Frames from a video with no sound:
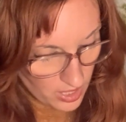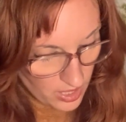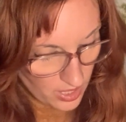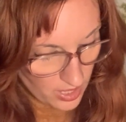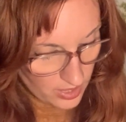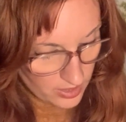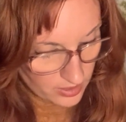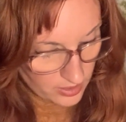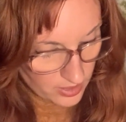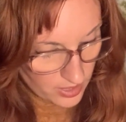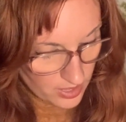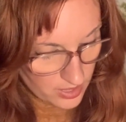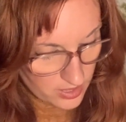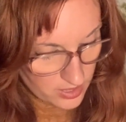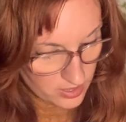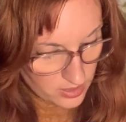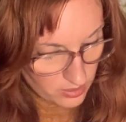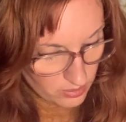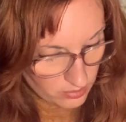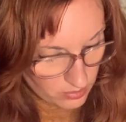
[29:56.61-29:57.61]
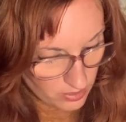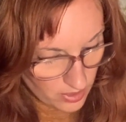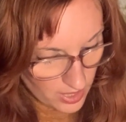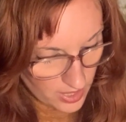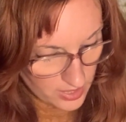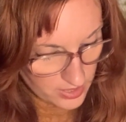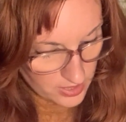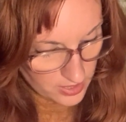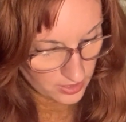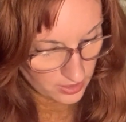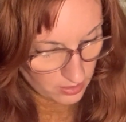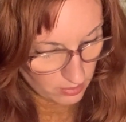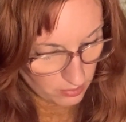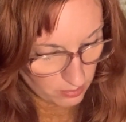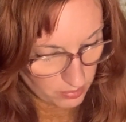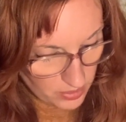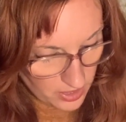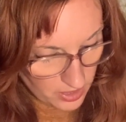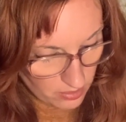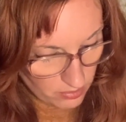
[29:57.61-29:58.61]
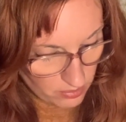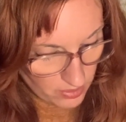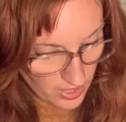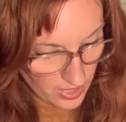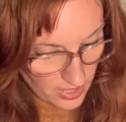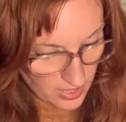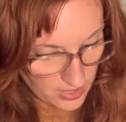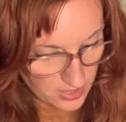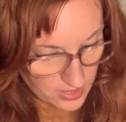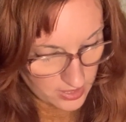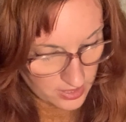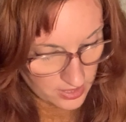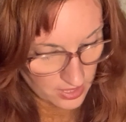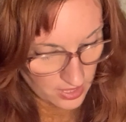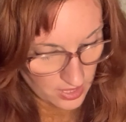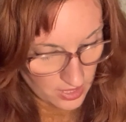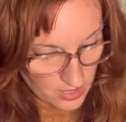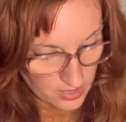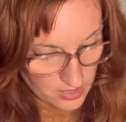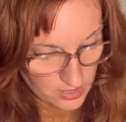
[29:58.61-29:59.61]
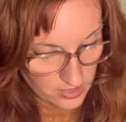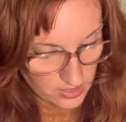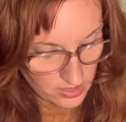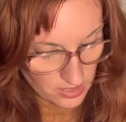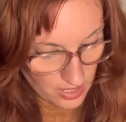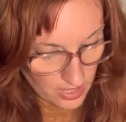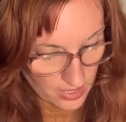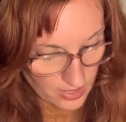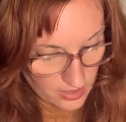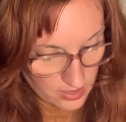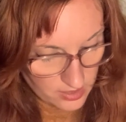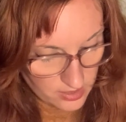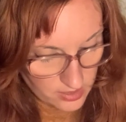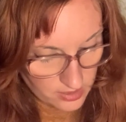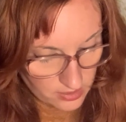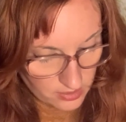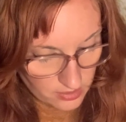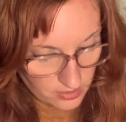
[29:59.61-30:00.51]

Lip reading: Unless the writing be erased, deny it,